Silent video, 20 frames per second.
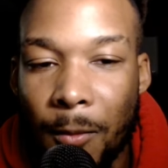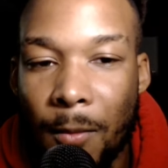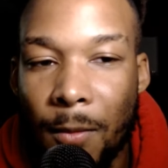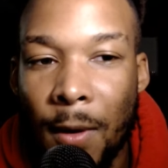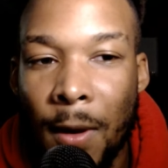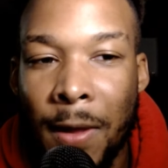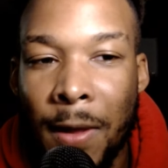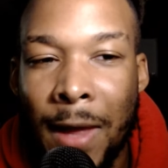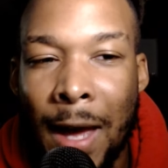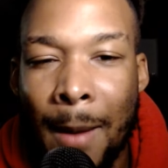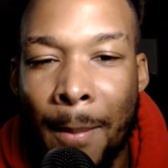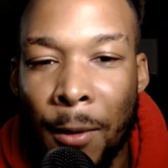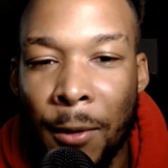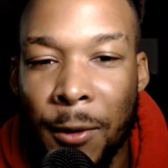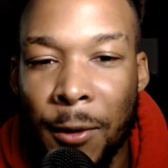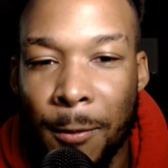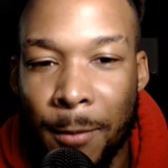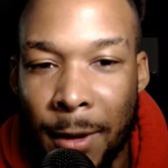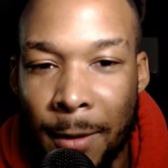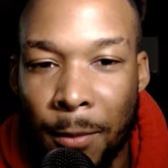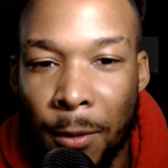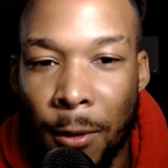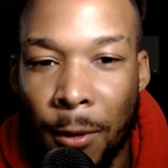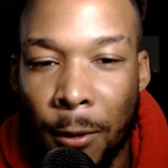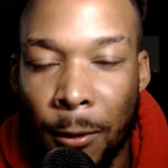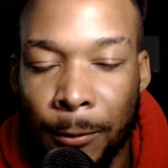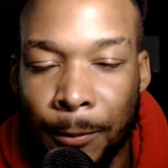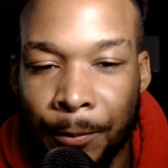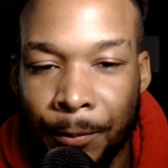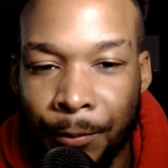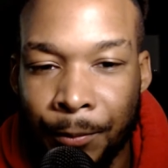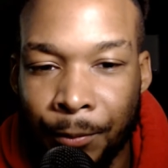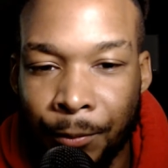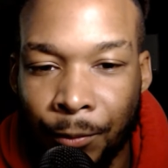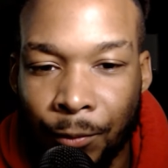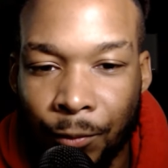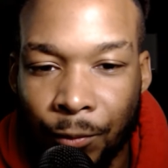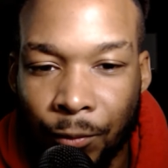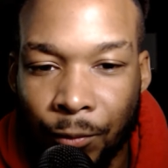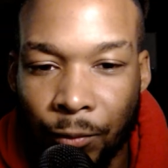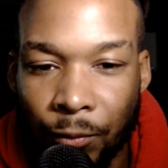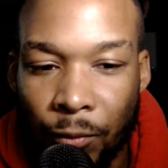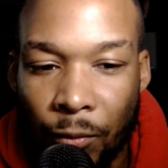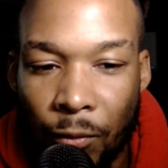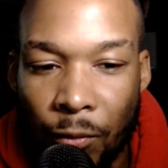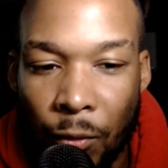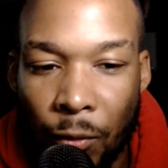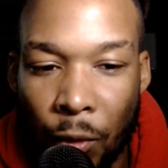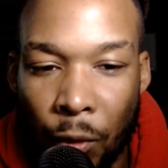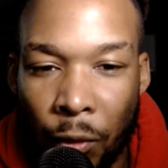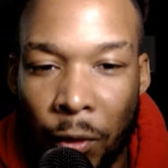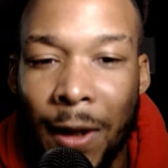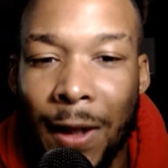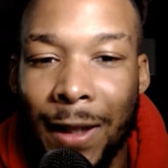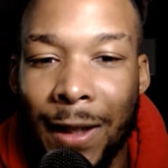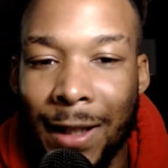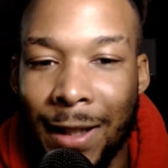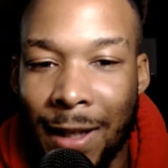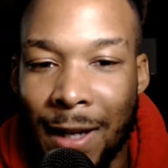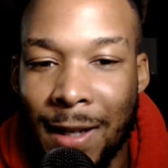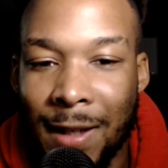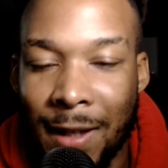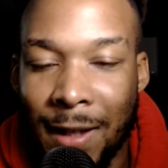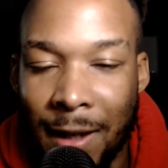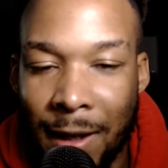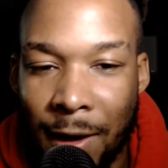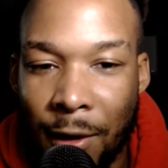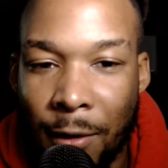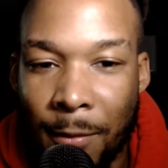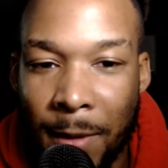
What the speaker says: that most people really need to hear,